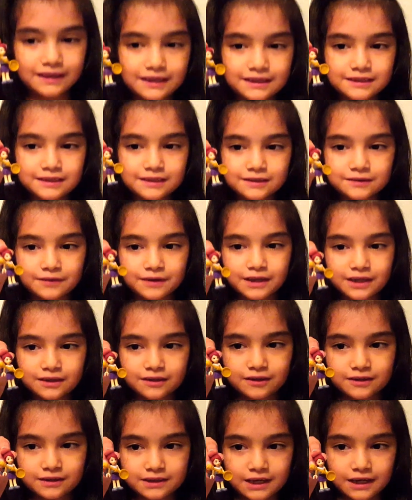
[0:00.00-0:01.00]
This is what it
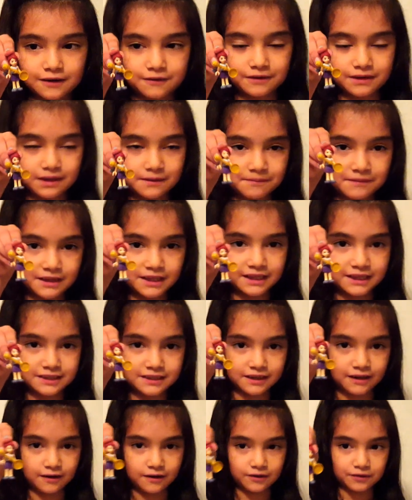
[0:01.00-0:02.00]
looks like when a mini
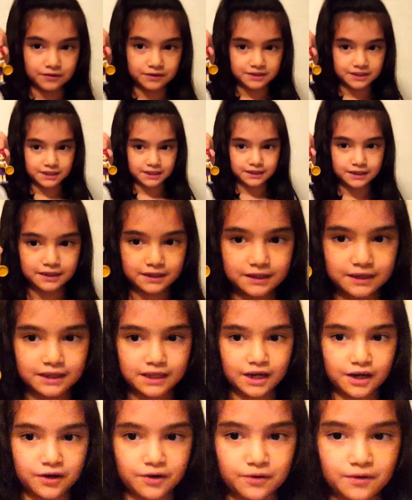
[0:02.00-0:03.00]
doll holds it.
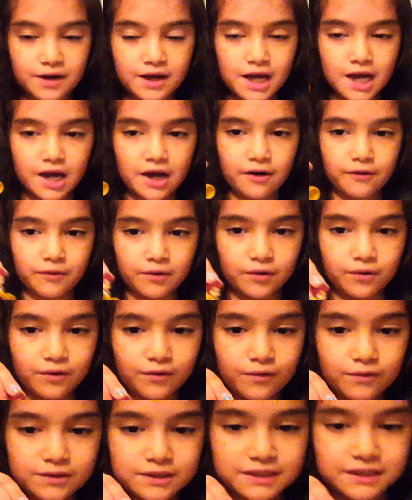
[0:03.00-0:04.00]
Now, how it
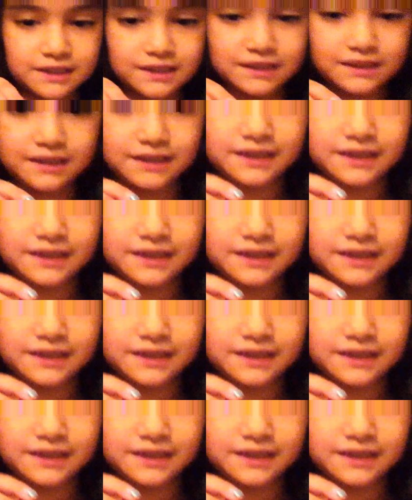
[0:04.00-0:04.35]
holds it